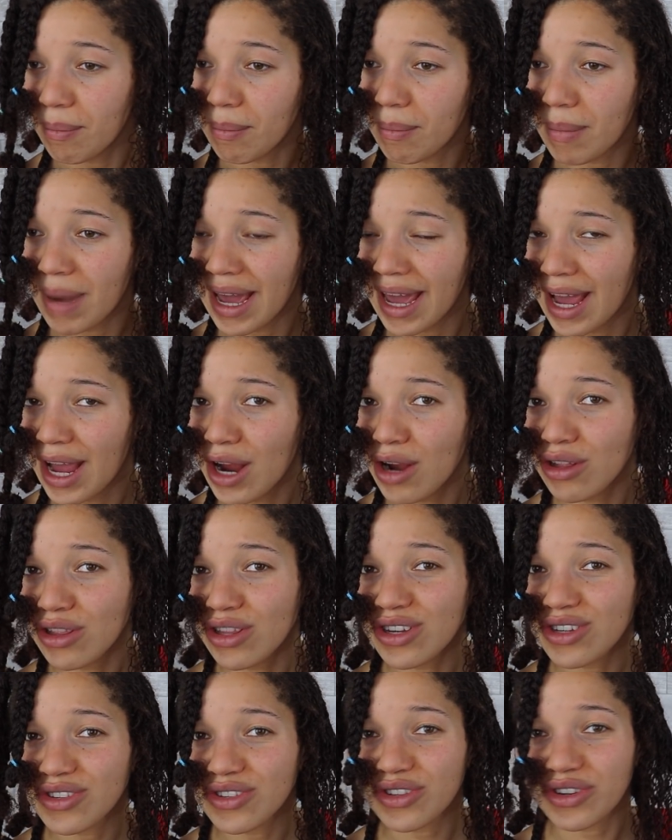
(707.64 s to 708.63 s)
my hair
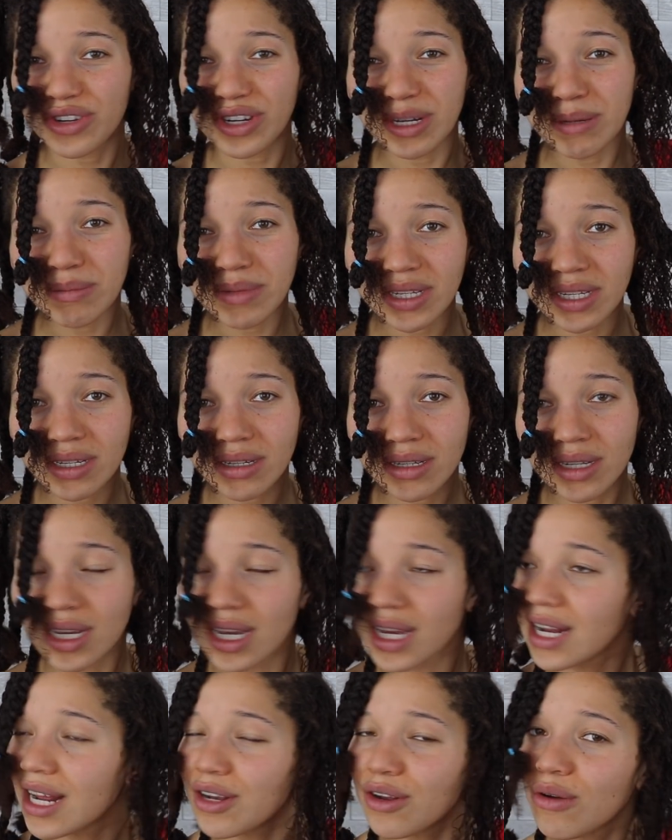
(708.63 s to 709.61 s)
looks crimped,
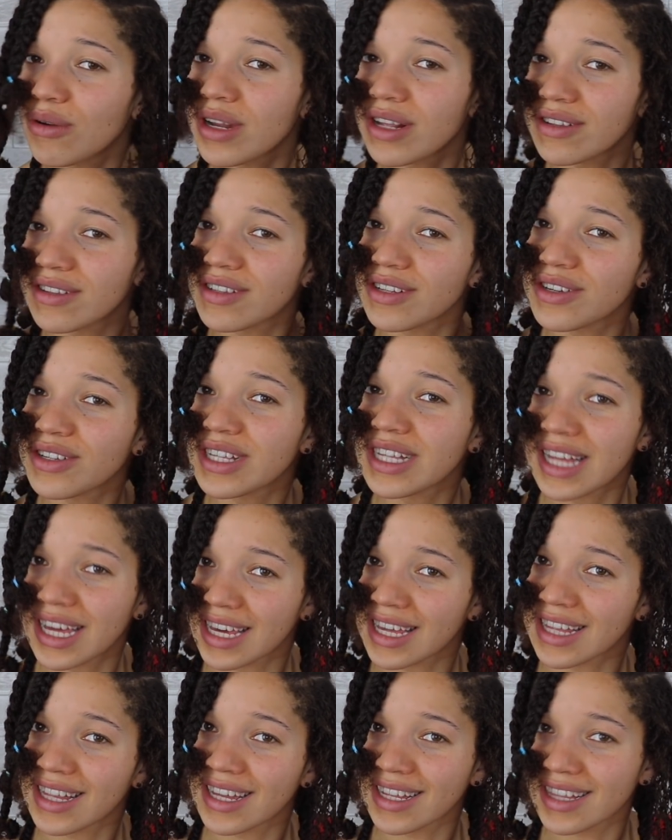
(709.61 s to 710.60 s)
and I don't necessarily
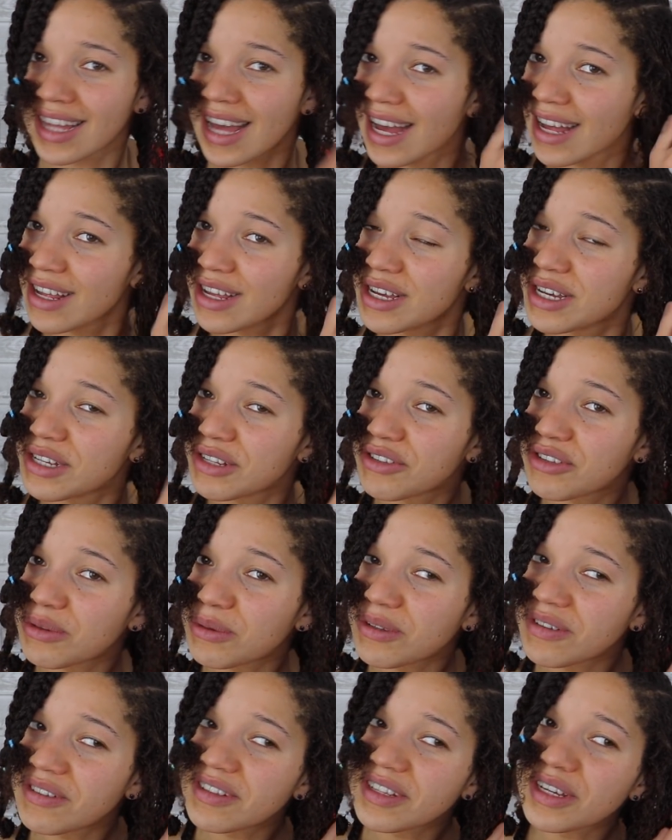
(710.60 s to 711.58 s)
like it like that. So
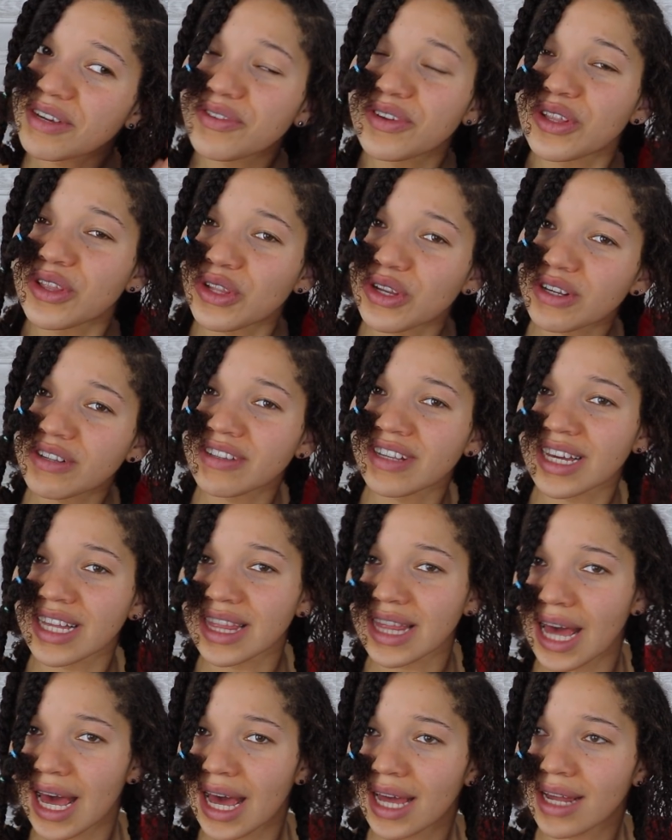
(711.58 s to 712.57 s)
we'll see if it looks
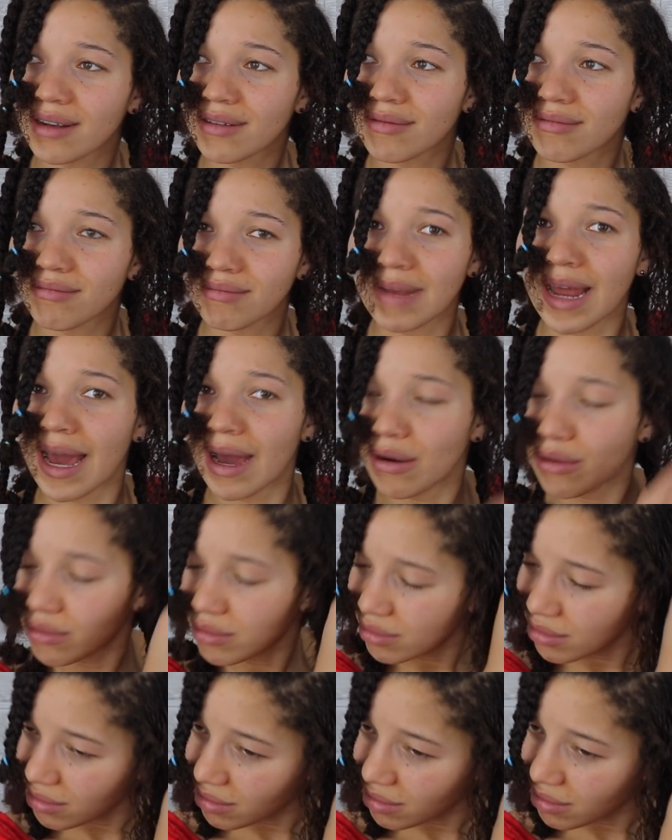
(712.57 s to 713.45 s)
like that now.